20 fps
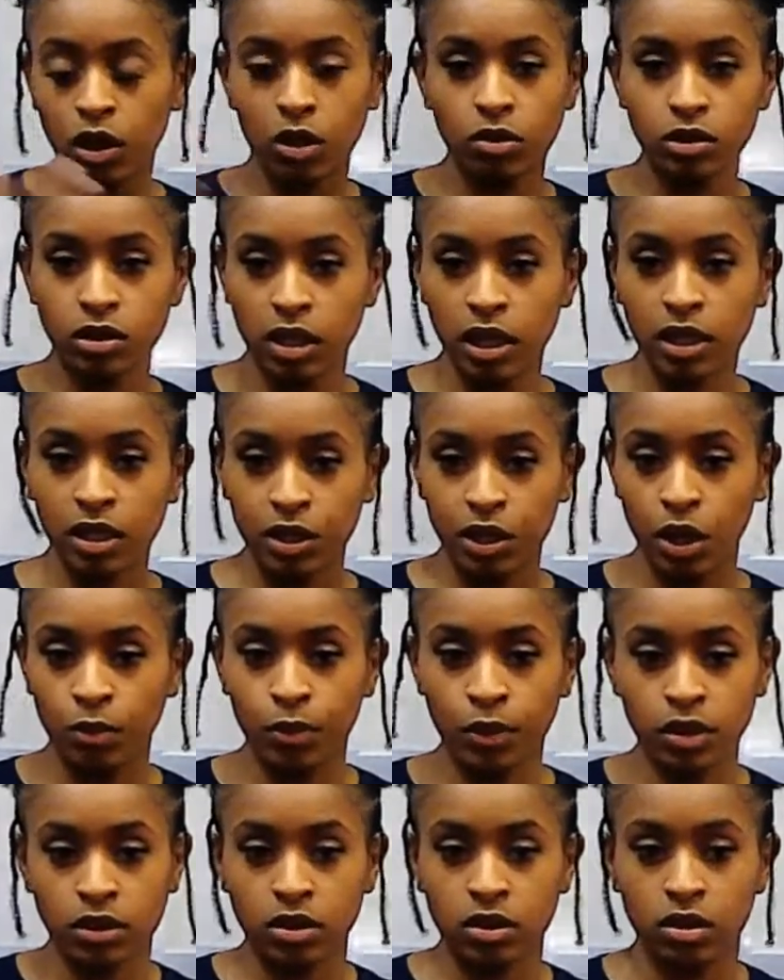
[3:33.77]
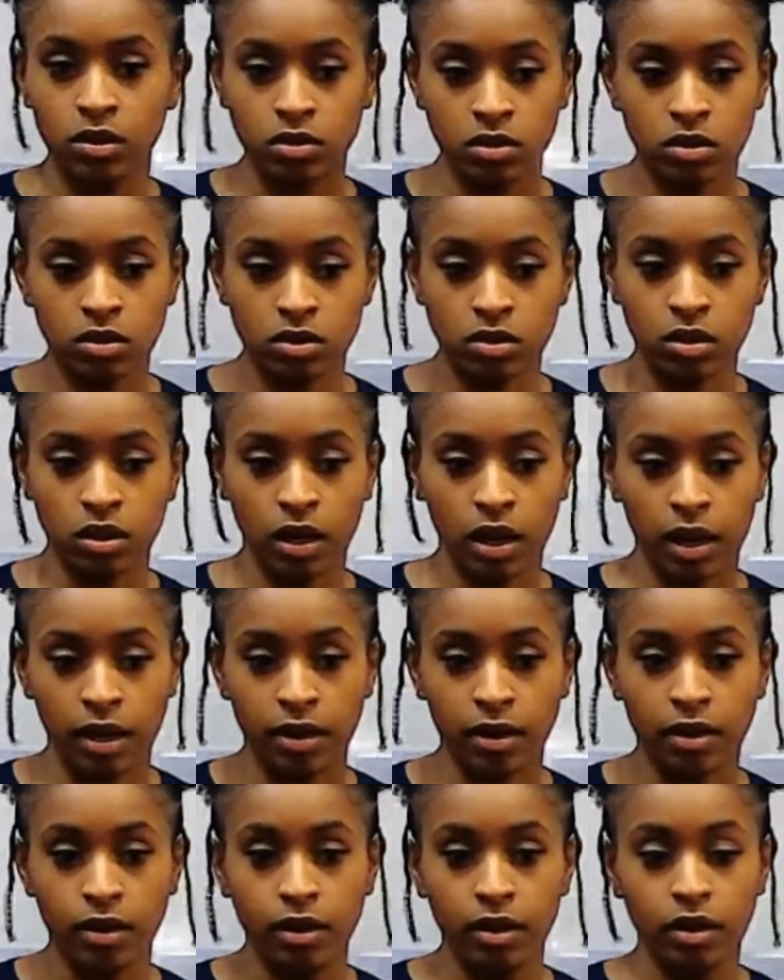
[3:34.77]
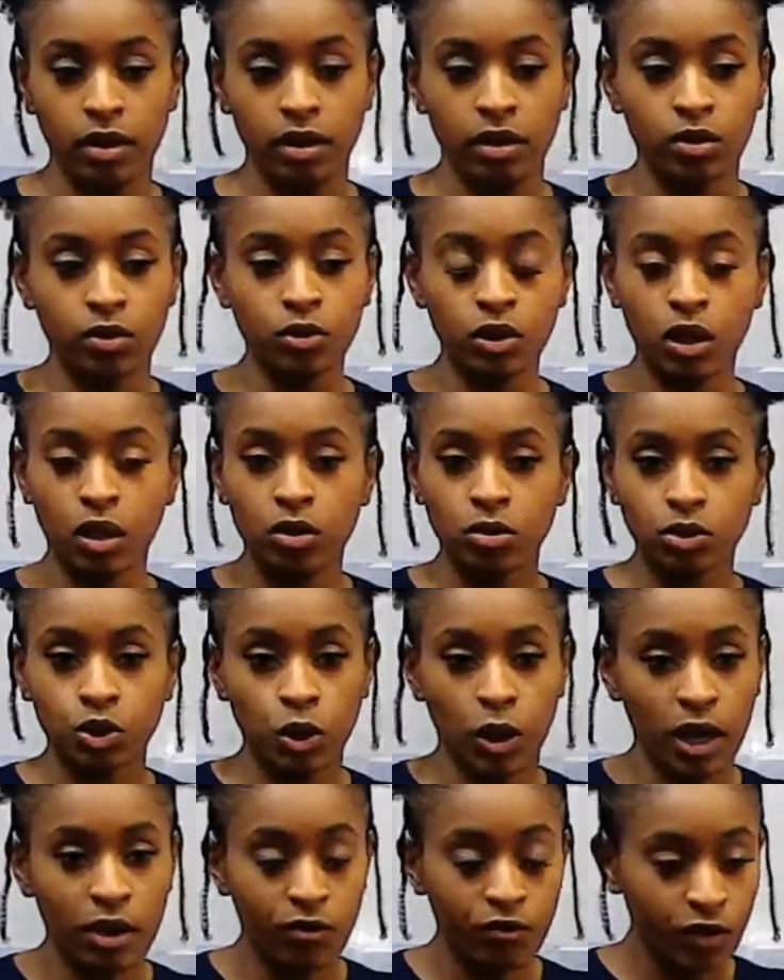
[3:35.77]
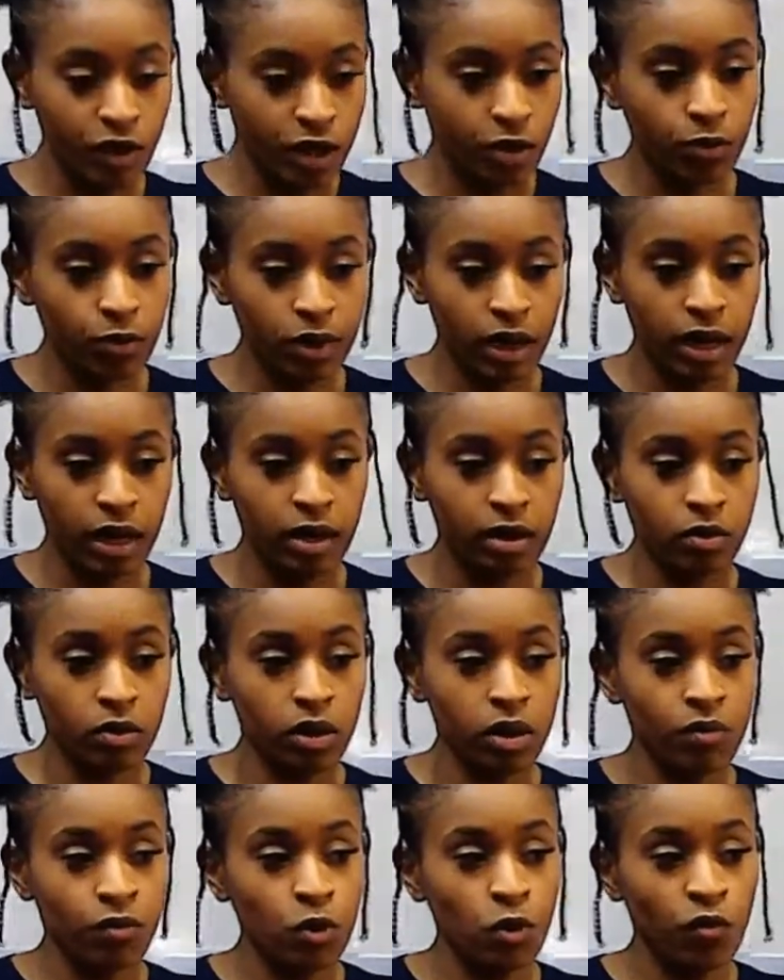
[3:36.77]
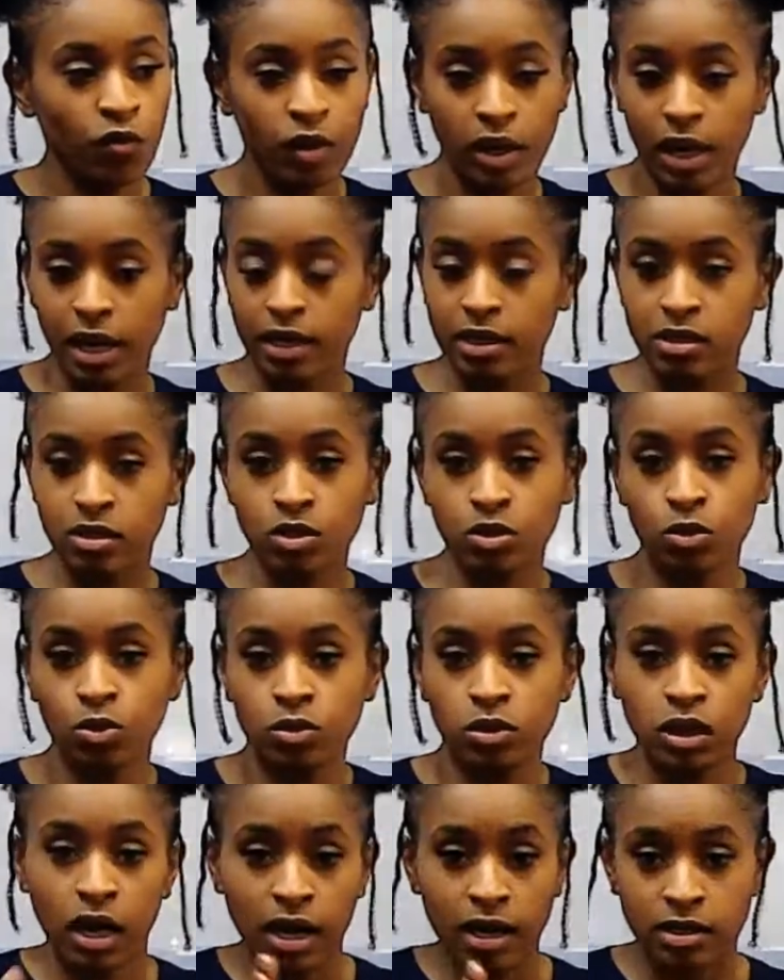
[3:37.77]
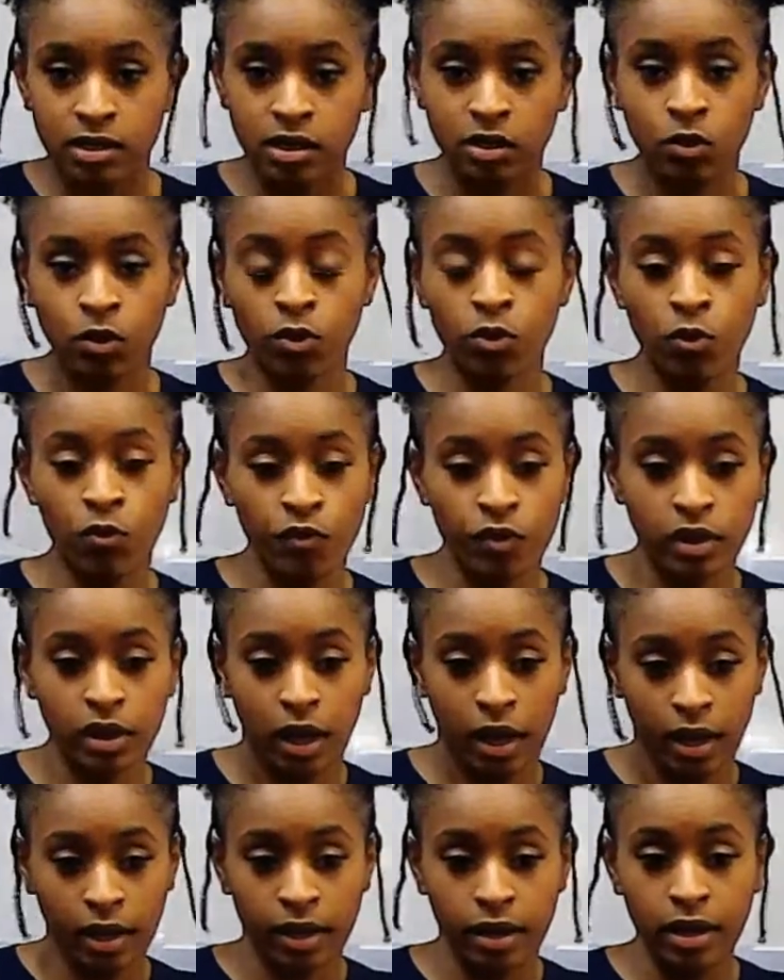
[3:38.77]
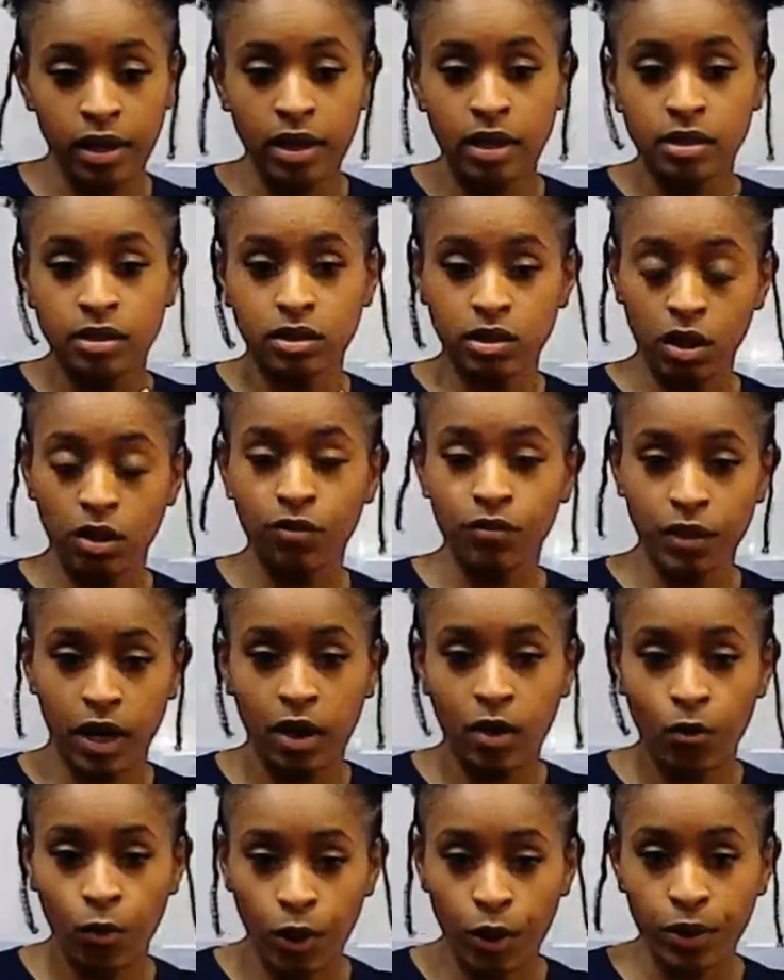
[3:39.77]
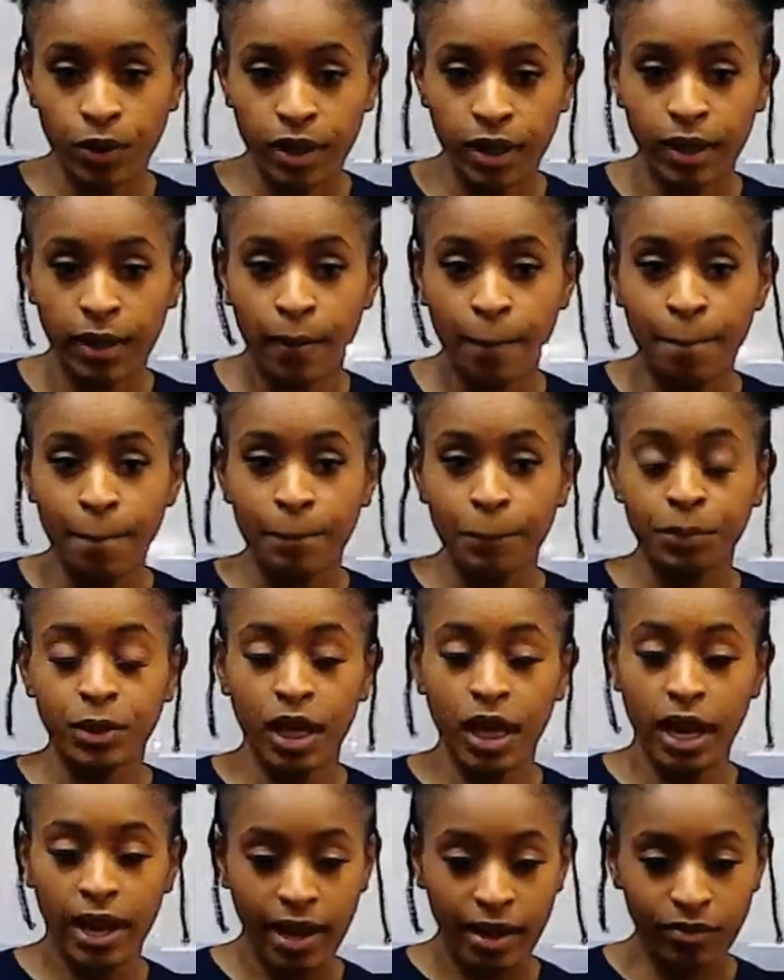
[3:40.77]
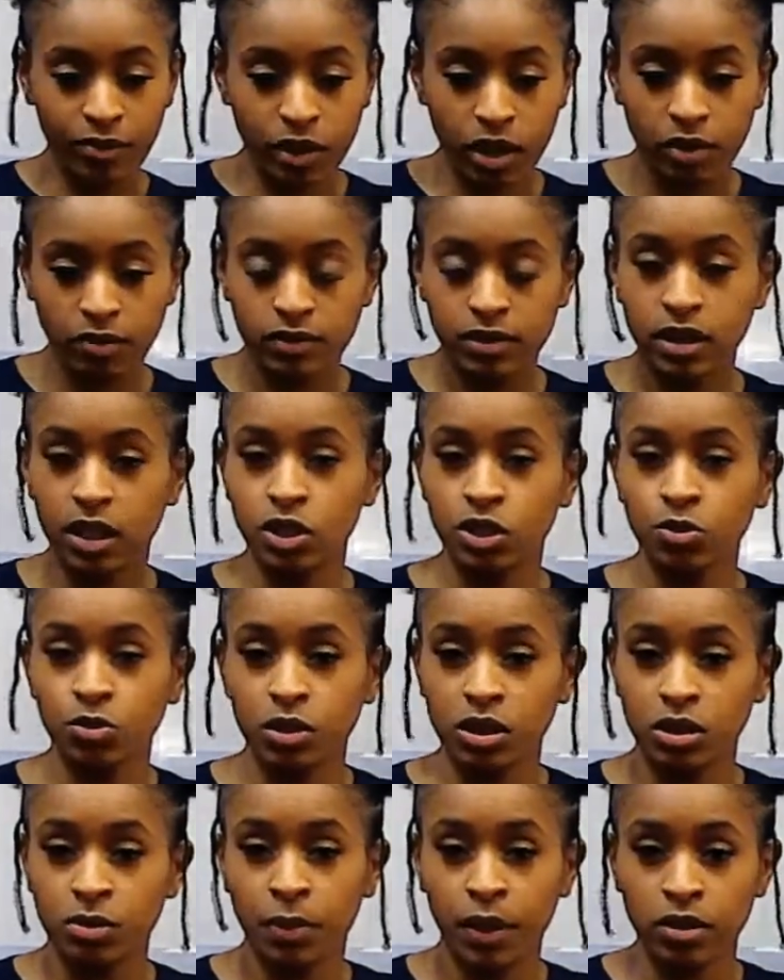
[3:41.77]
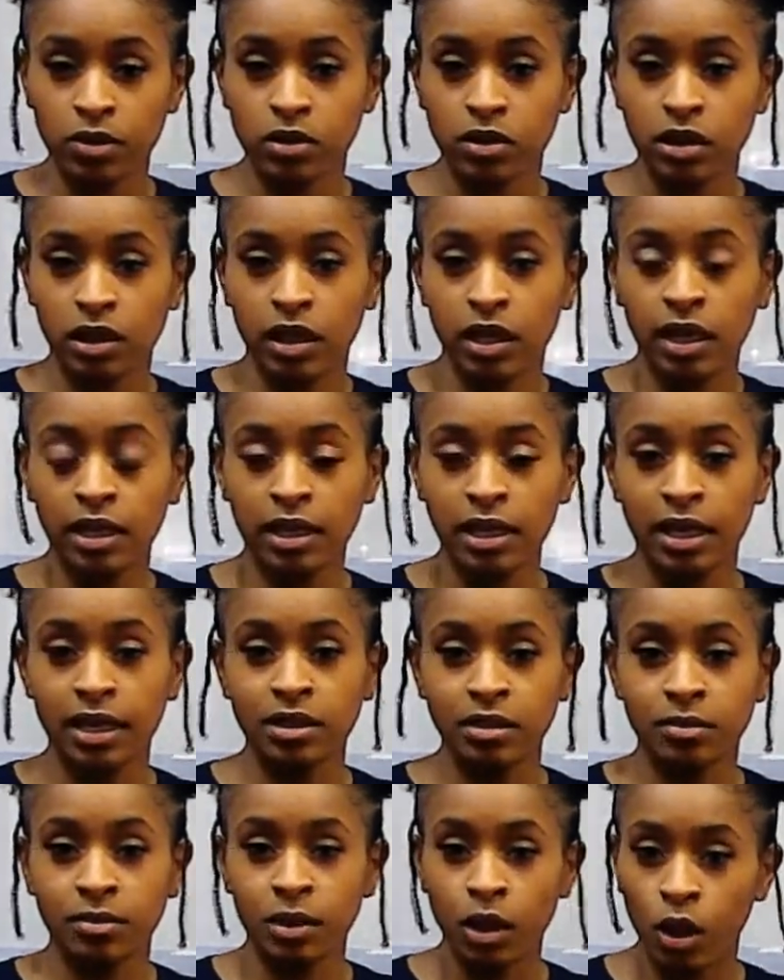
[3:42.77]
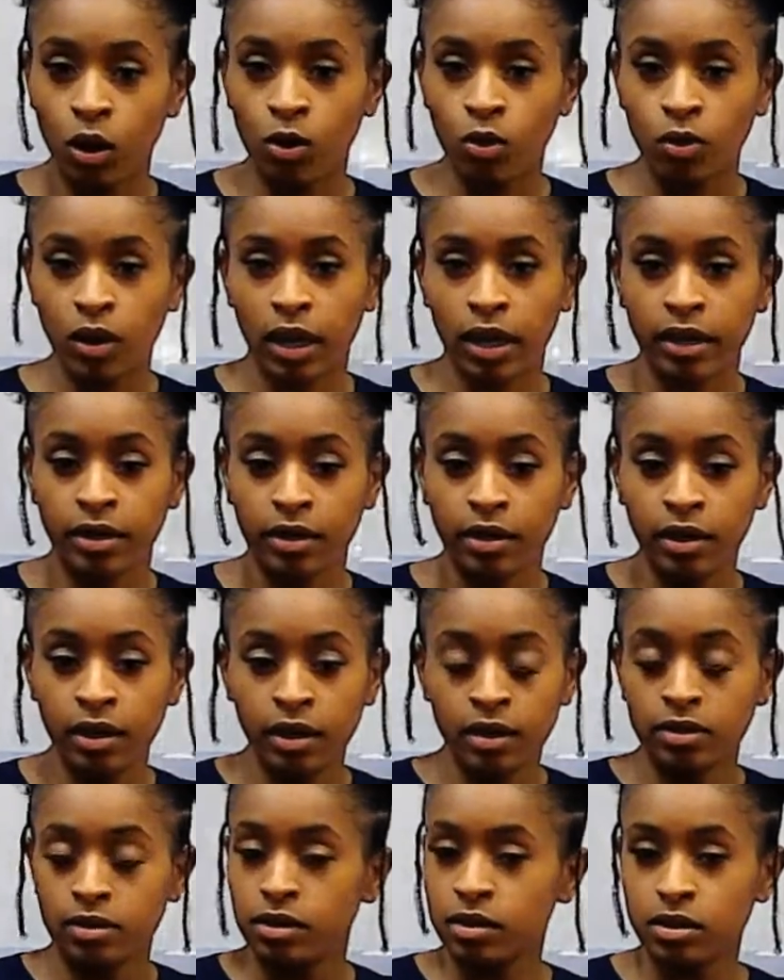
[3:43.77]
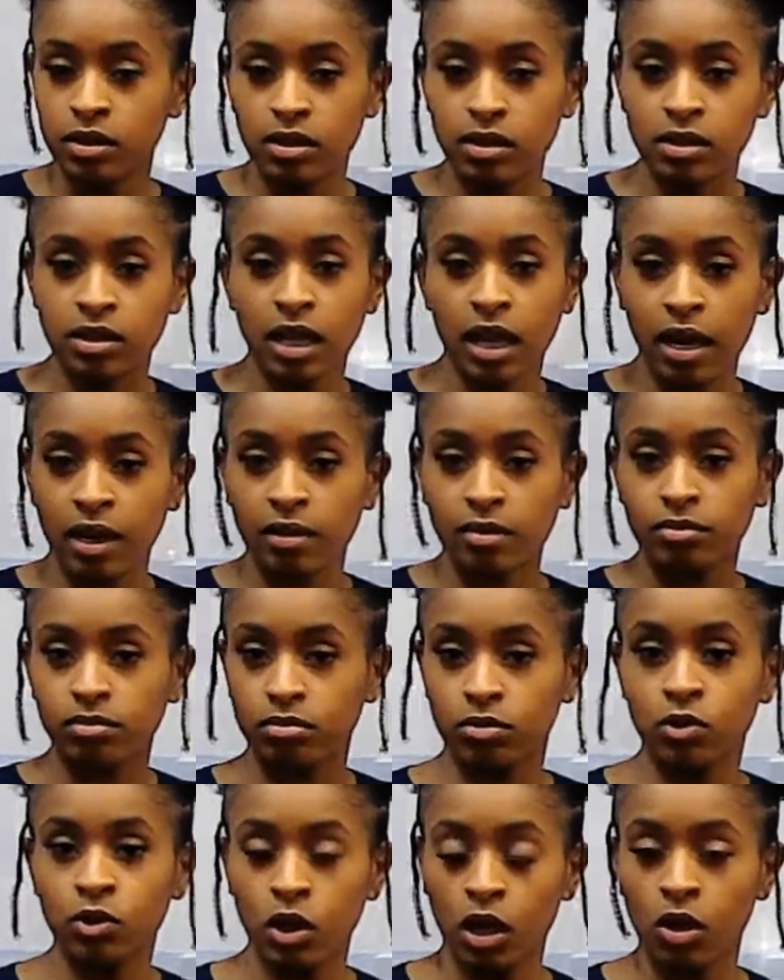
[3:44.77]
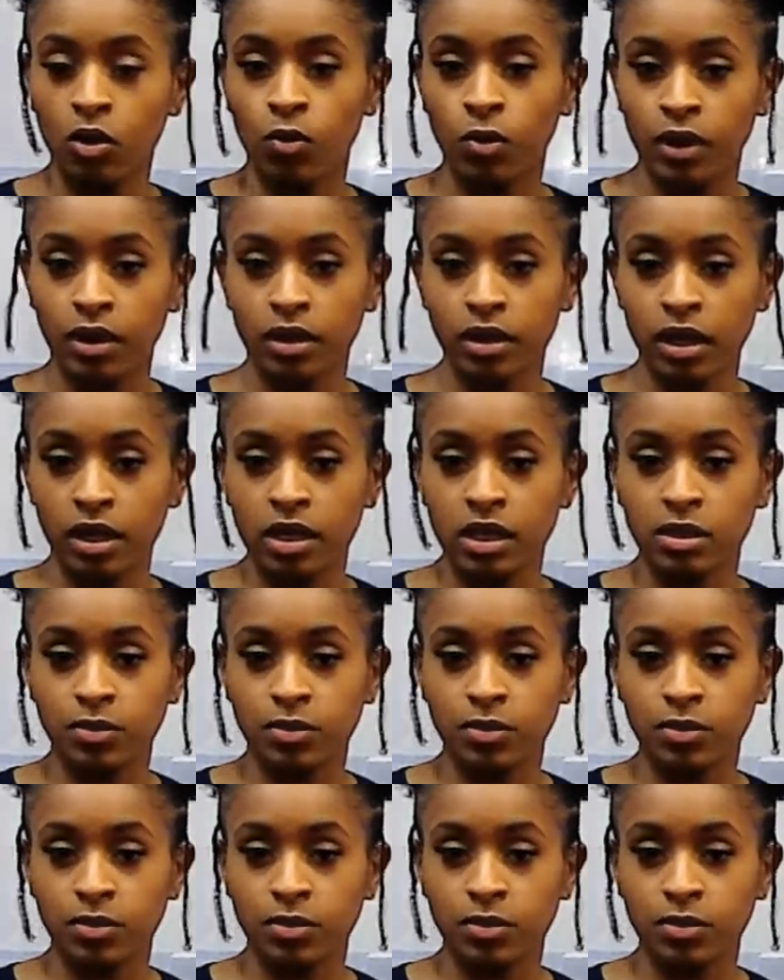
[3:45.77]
telling your brother, your sister, like, try to figure it out. If you feel like it's too toxic or you feel like stuff's not working, then have a conversation with this person and let them know, like, this is not, what it is.